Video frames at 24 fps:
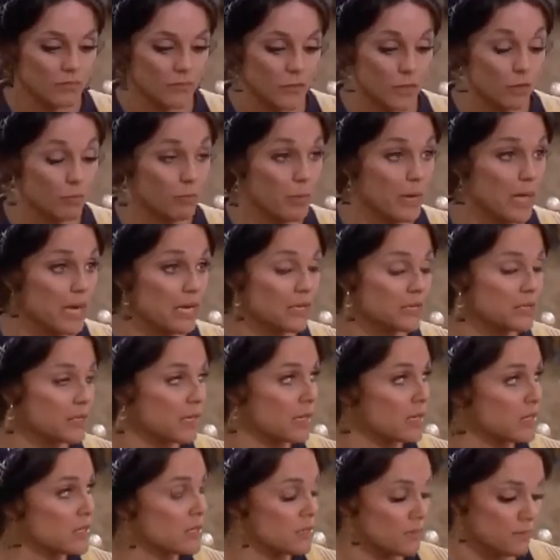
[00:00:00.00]
bet it
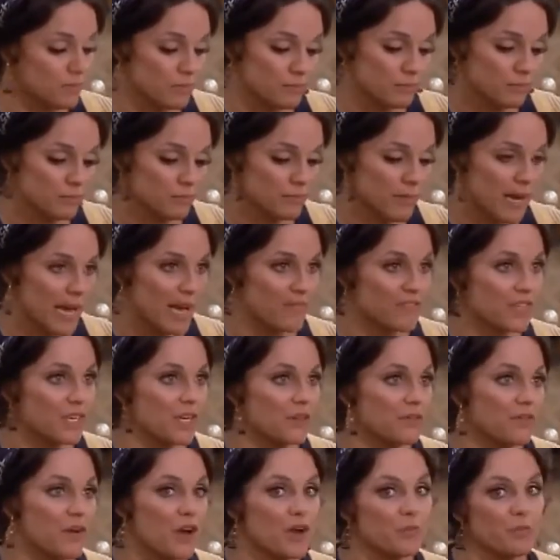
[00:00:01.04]
does. I have to
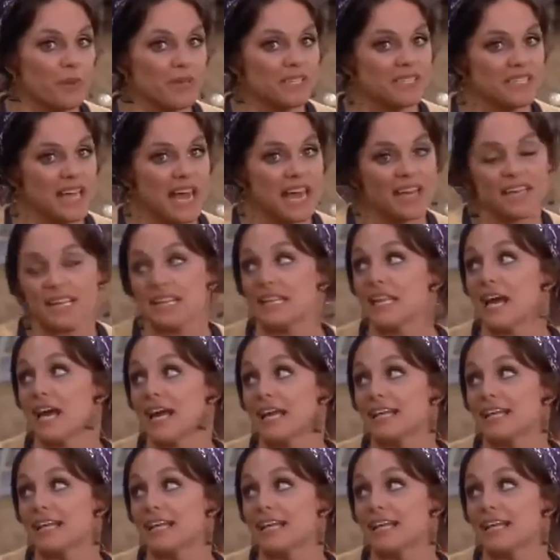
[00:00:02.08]
convert by Saturday night.